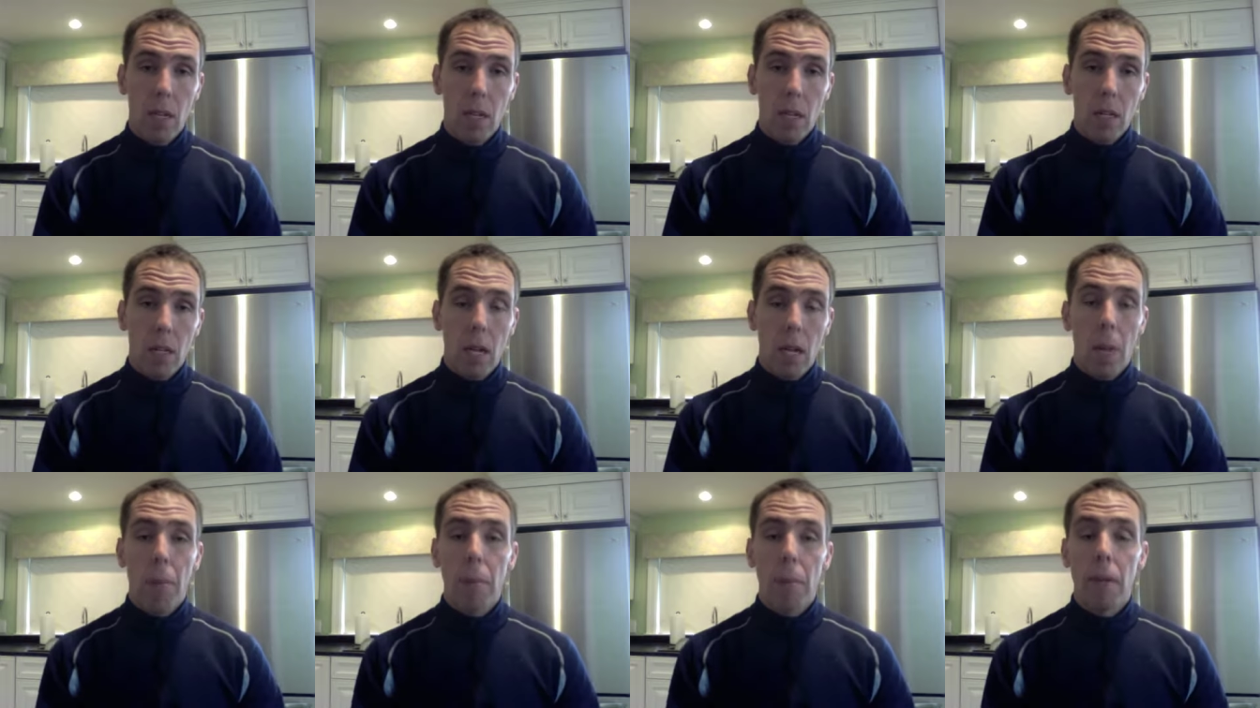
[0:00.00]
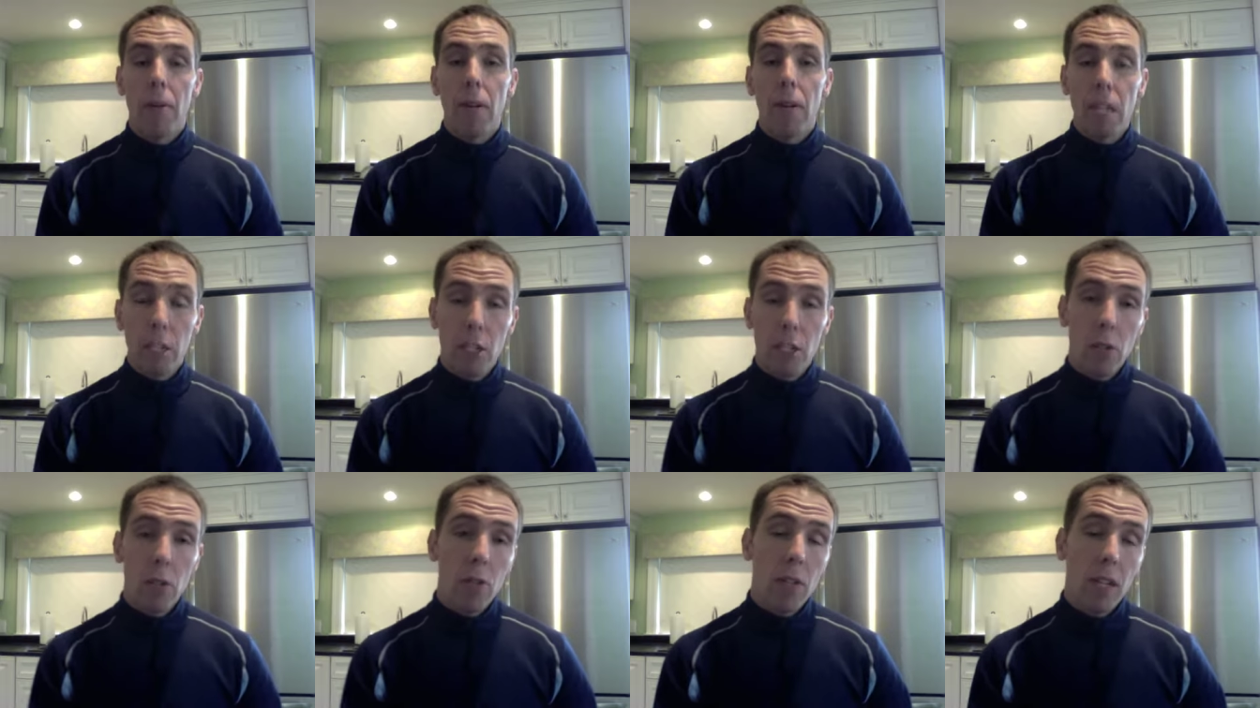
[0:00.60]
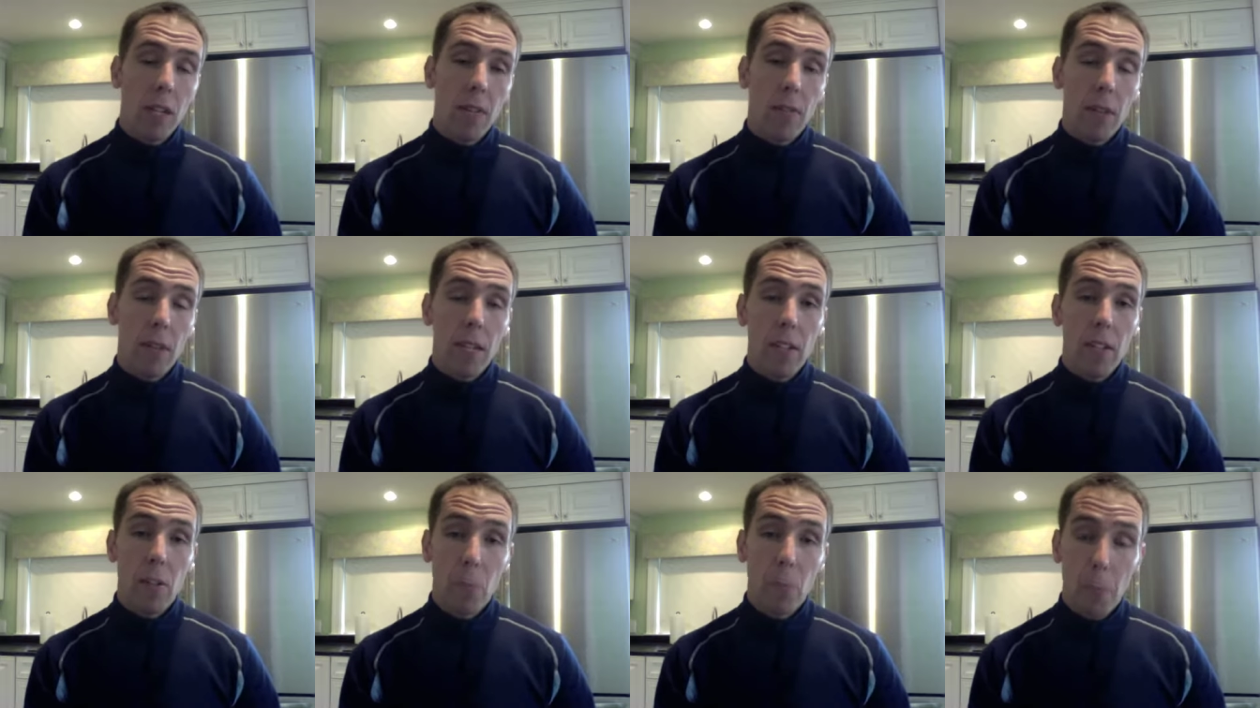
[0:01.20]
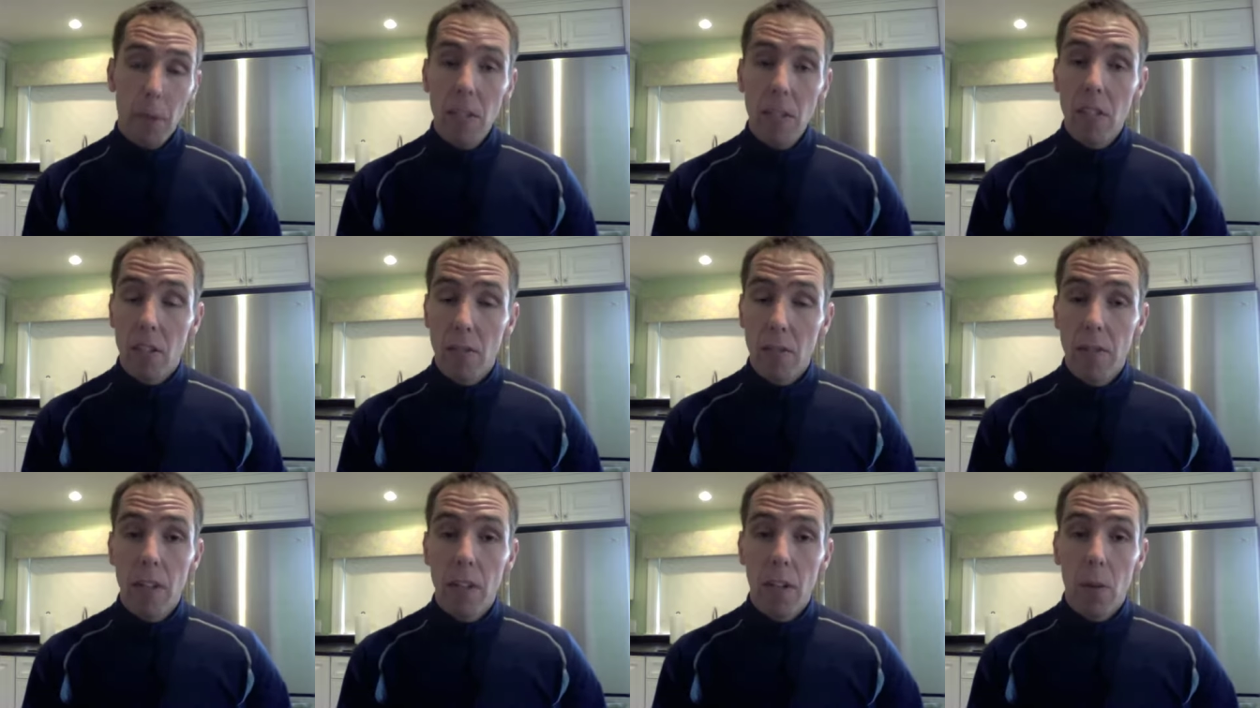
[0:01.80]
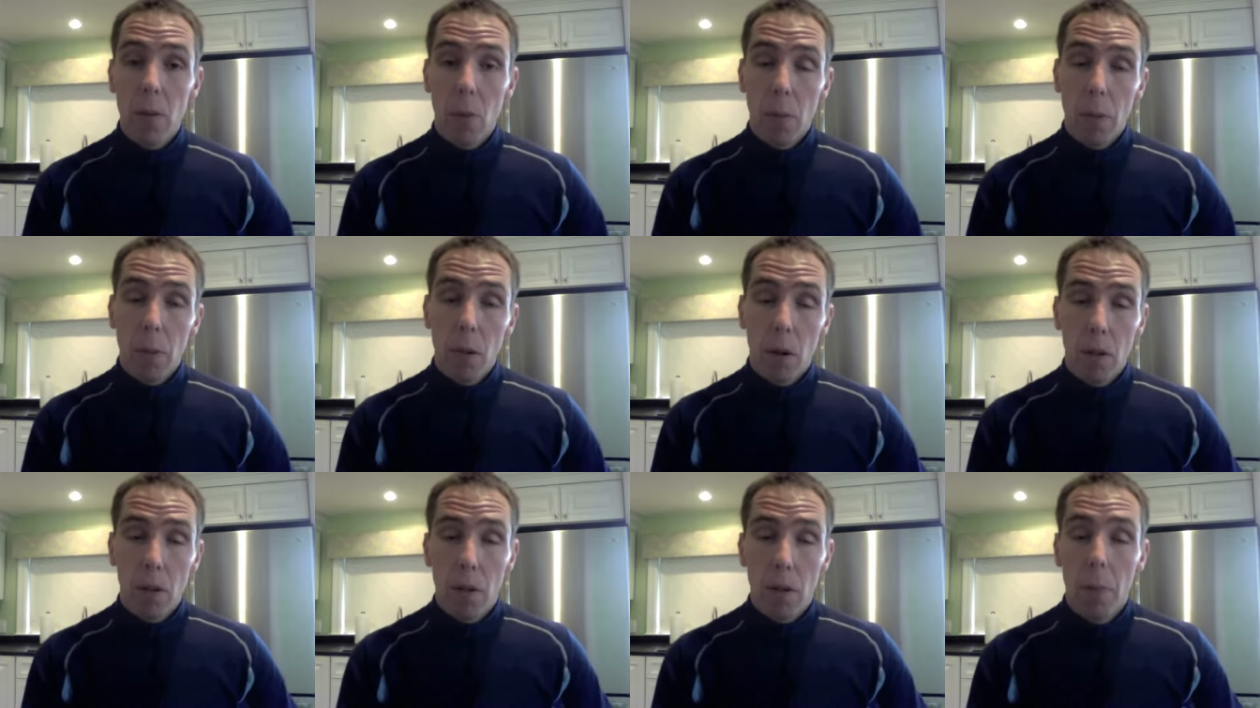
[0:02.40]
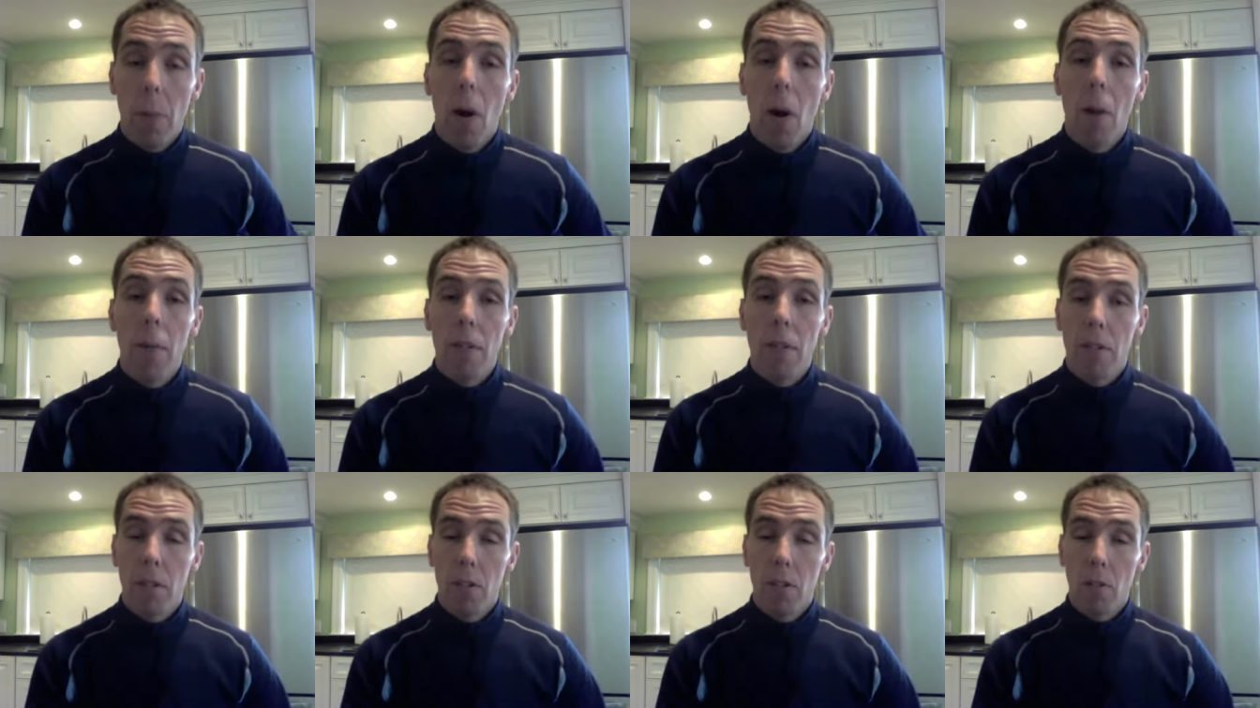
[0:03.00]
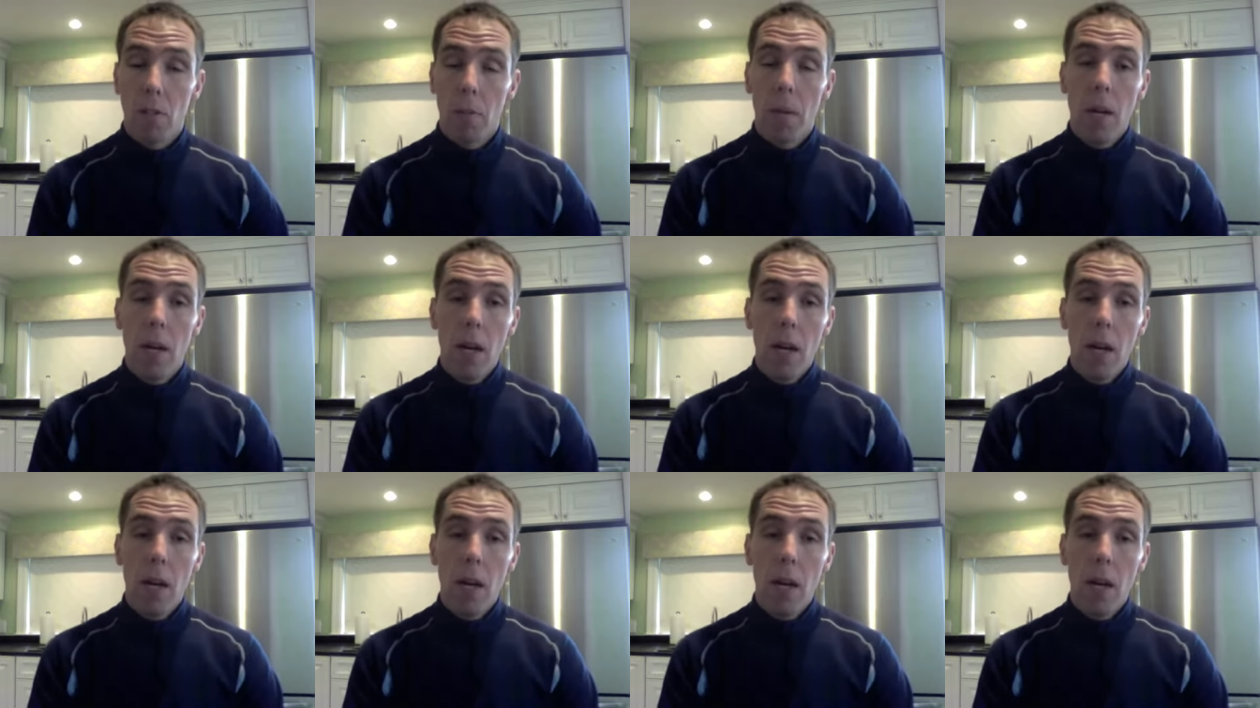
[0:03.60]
complementary issues that have led to pretty severe what we call compartment syndrome,